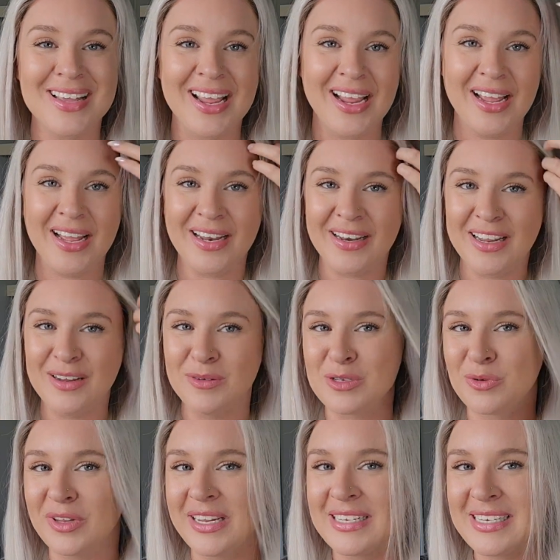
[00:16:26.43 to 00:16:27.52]
and it was
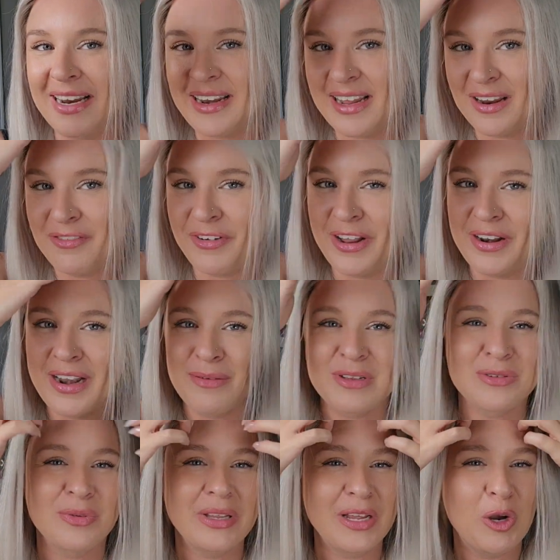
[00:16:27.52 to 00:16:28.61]
really exciting and fun, and I was
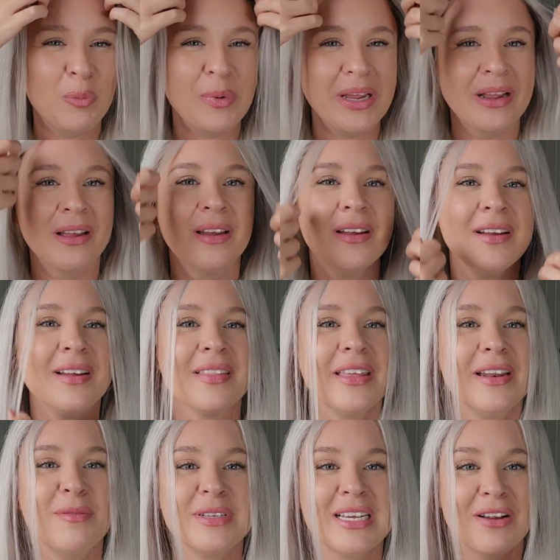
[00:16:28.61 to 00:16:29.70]
really hoping that
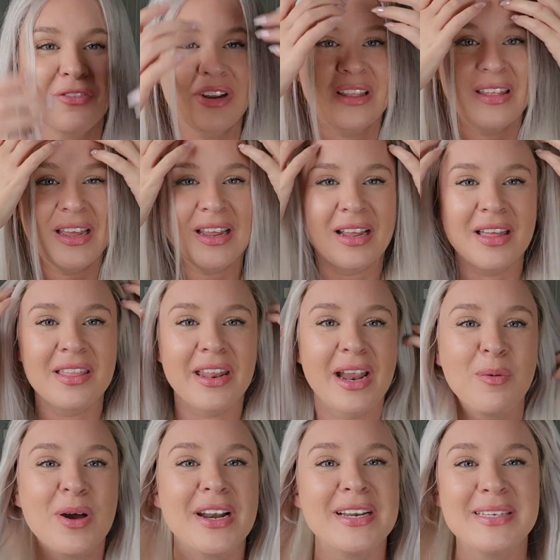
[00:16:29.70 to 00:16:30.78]
it was everything that I
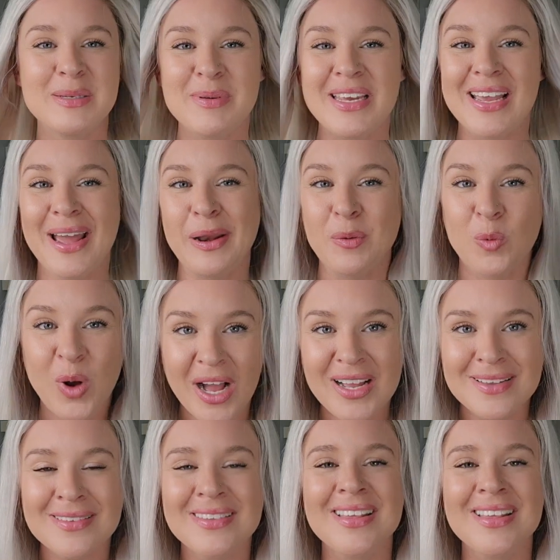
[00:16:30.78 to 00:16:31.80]
wanted it to be, and it was,